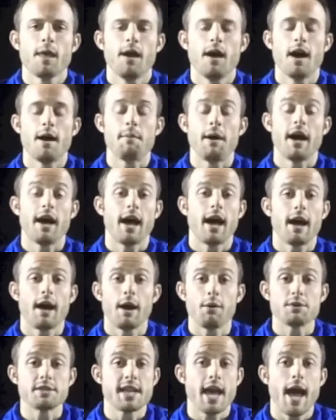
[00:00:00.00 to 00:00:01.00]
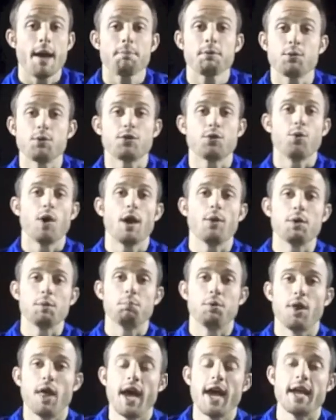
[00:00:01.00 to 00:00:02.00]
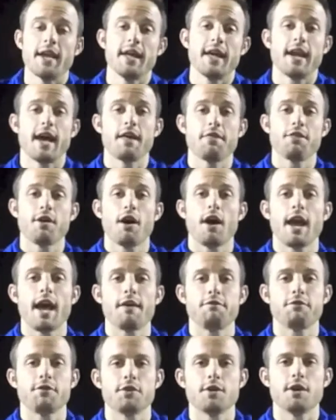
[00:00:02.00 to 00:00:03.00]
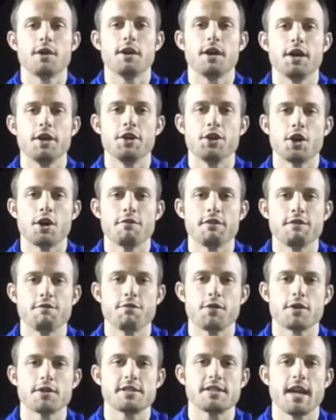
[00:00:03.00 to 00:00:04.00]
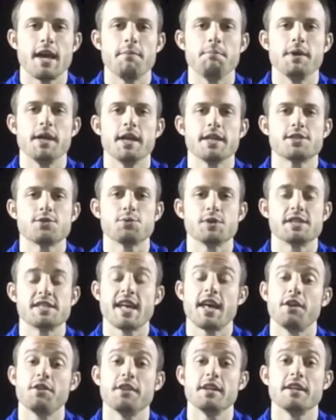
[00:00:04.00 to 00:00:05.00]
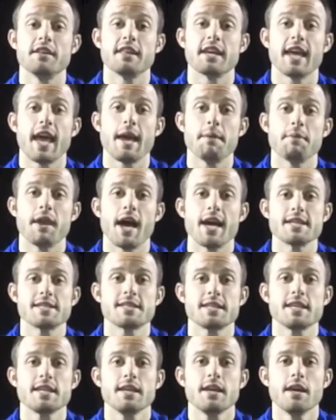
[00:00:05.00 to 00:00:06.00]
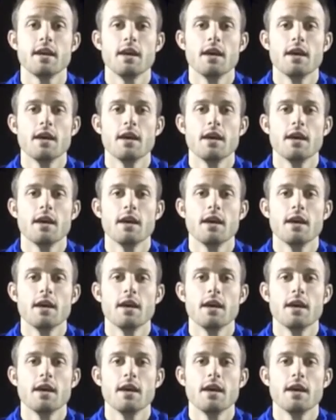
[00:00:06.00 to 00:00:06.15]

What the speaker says: I was happy with the way we played, and I thought after a nervy first 10 minutes, we settled into the game nicely.